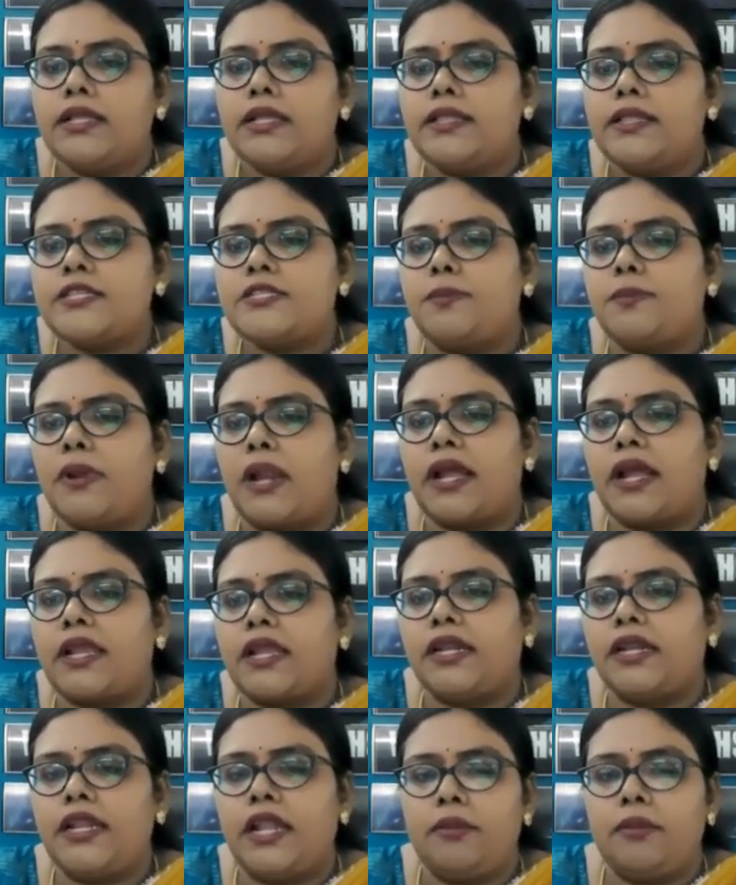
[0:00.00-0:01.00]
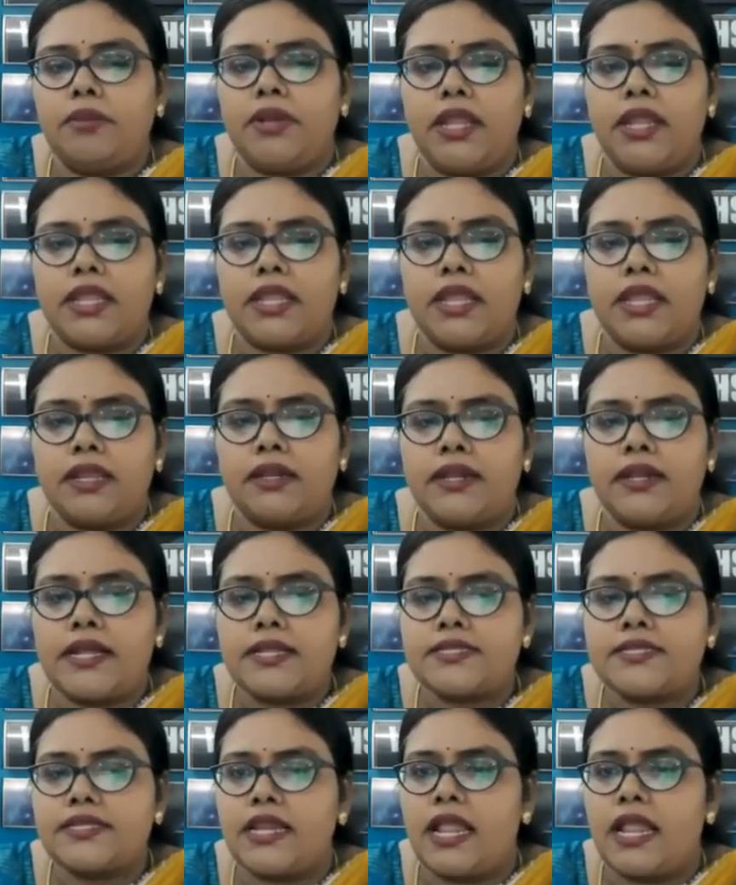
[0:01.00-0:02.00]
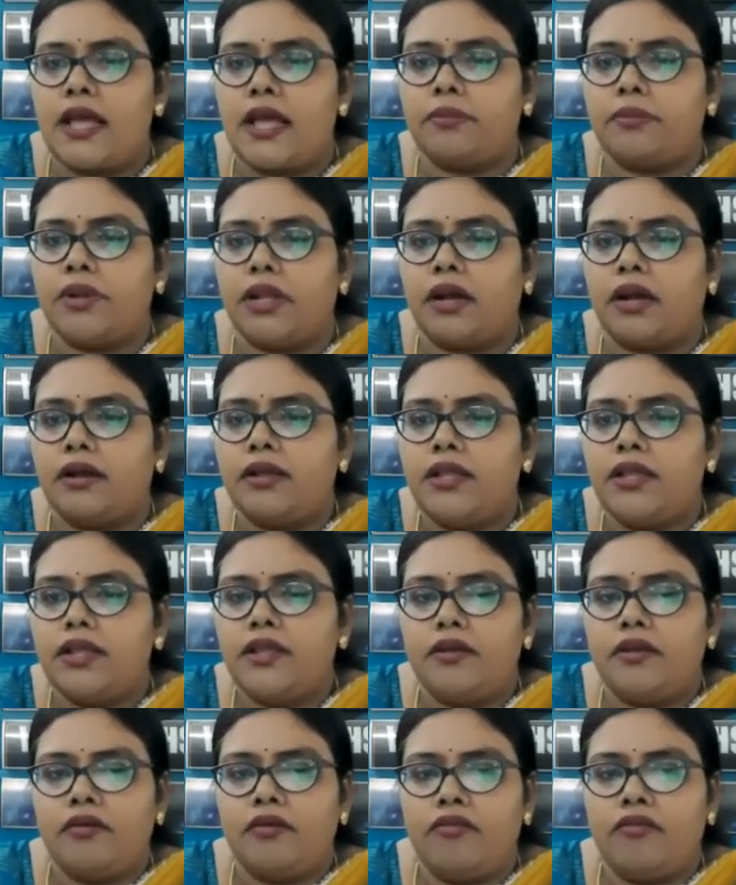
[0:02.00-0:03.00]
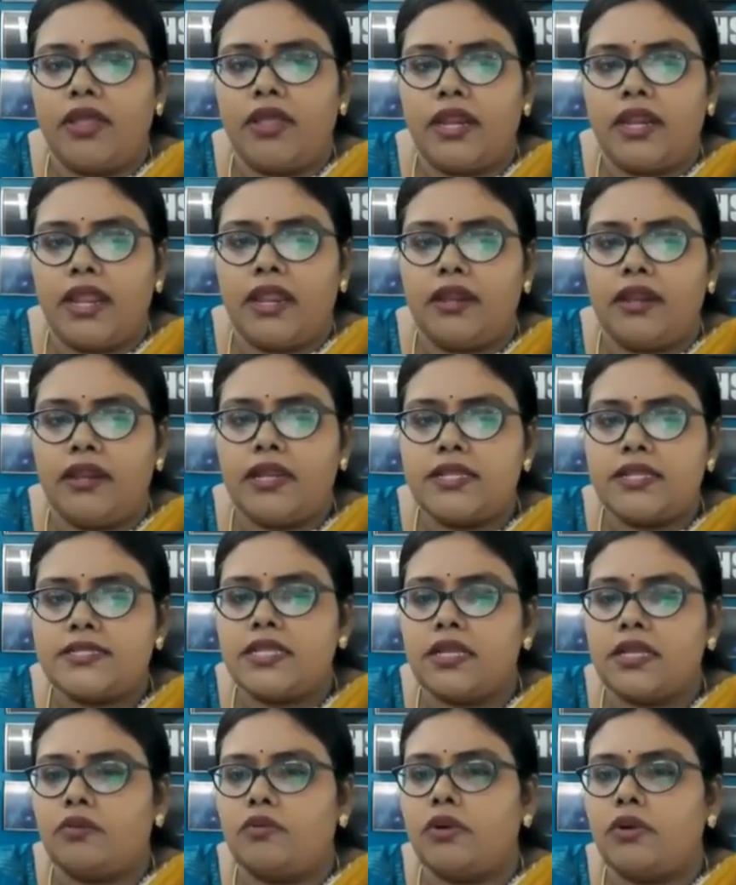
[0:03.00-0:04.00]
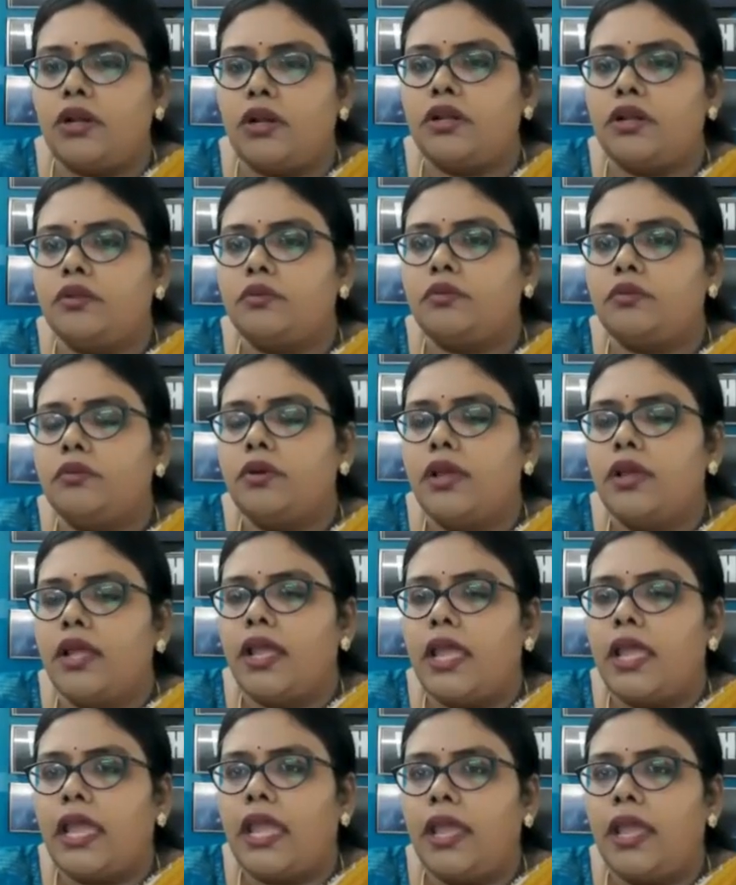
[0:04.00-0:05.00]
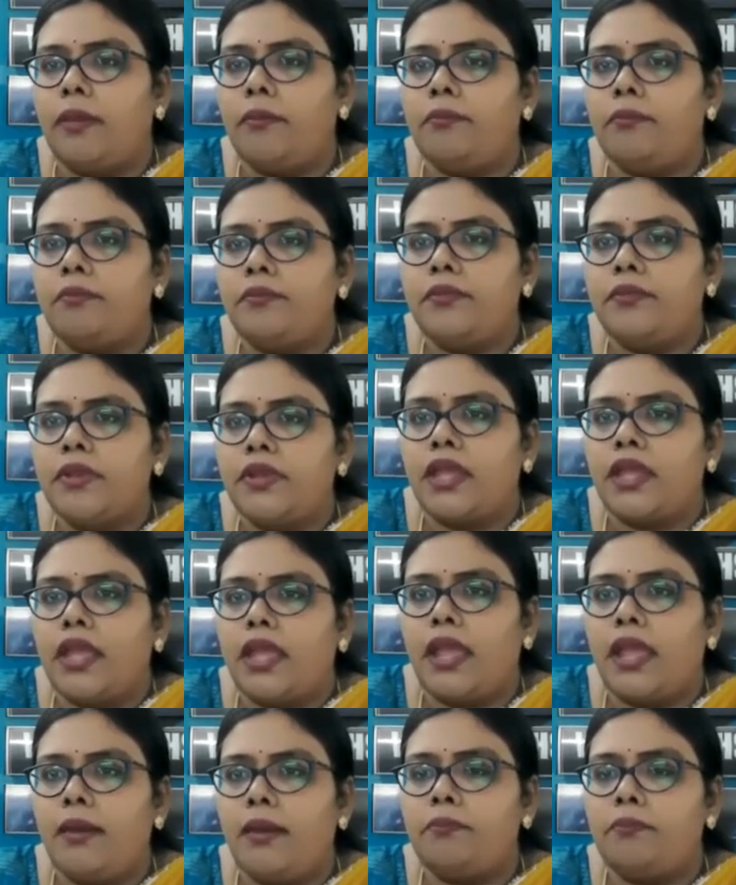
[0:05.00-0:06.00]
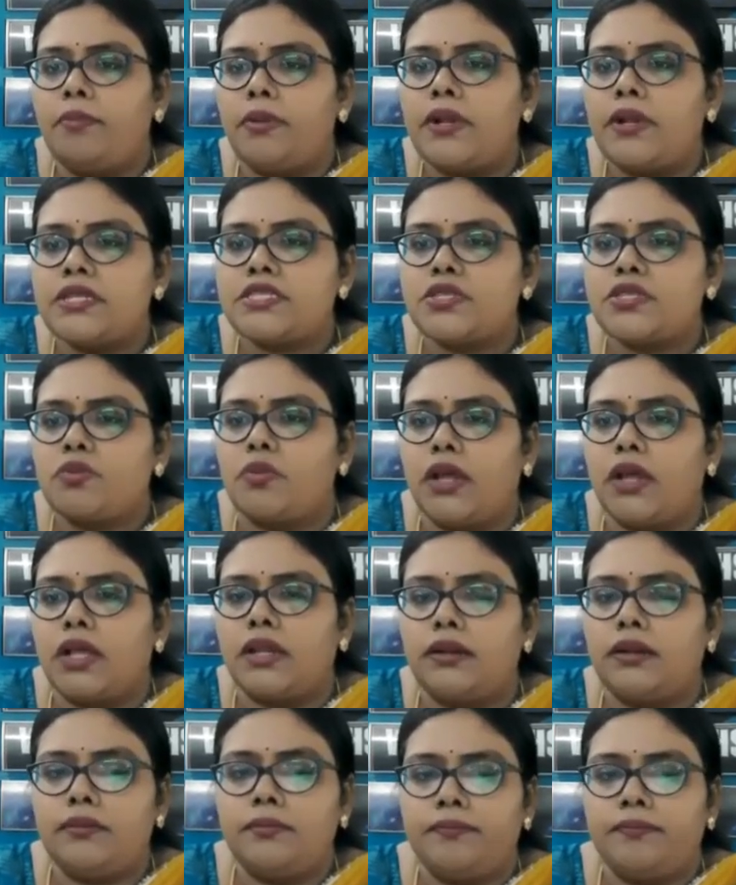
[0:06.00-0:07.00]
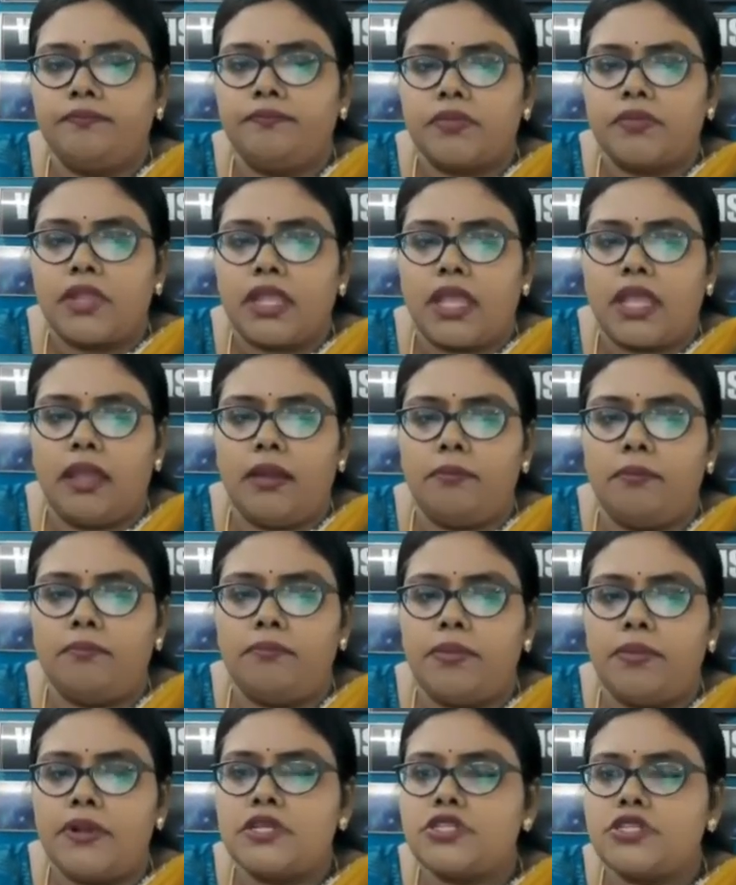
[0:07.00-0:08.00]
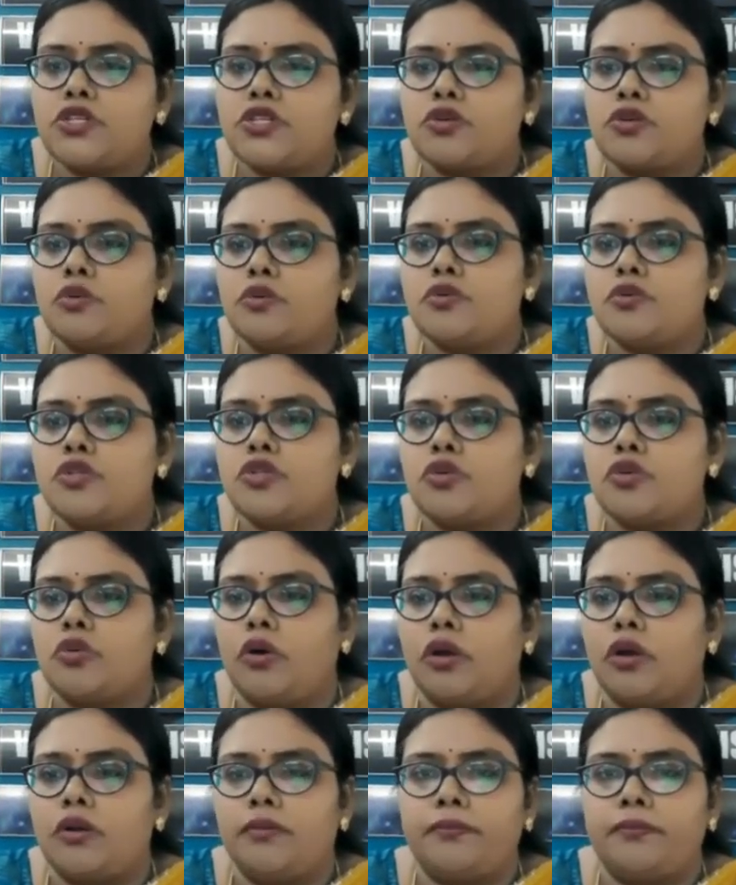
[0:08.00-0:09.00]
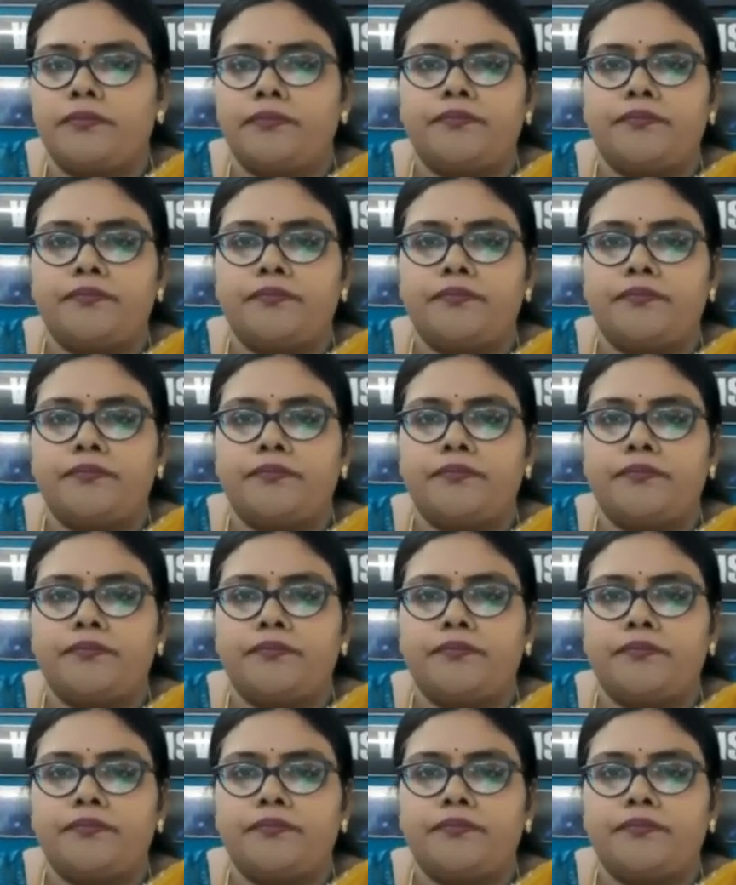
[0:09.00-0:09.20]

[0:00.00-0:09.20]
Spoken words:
This bracket I am taking it as lambda, where n is equal to m, m plus 1, m plus 2, so on.